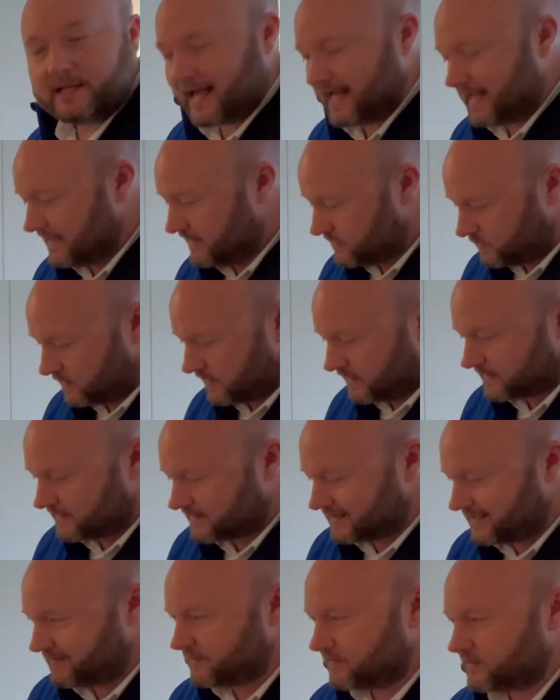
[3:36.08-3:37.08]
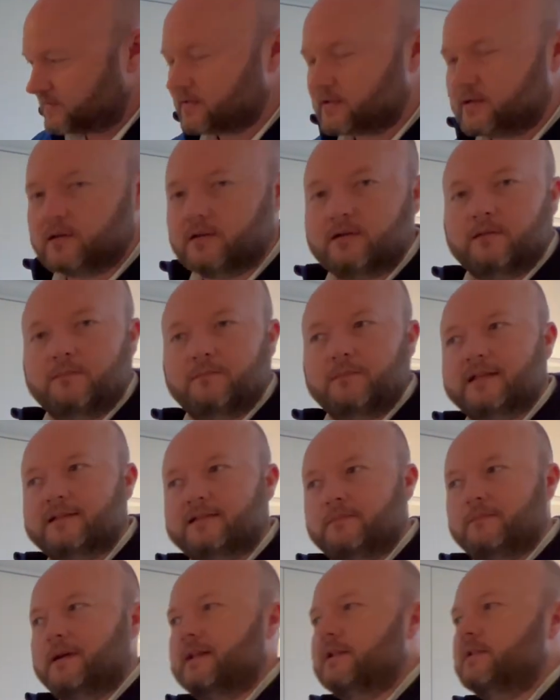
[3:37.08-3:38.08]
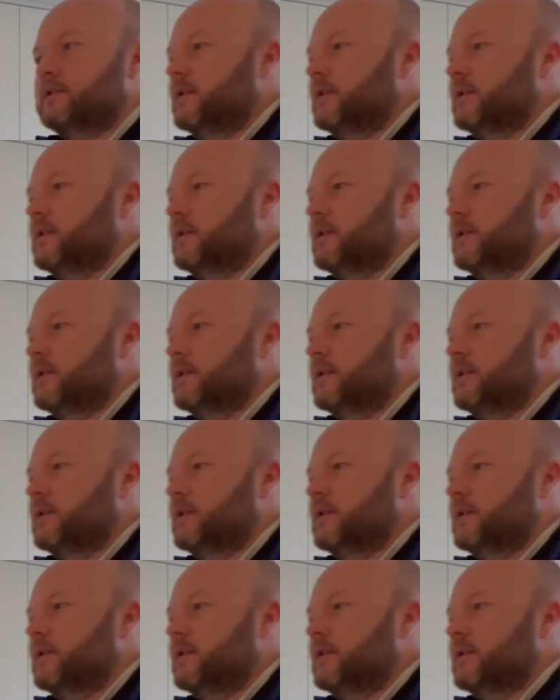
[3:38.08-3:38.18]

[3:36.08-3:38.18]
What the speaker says: as well as slippers, so you can mix and match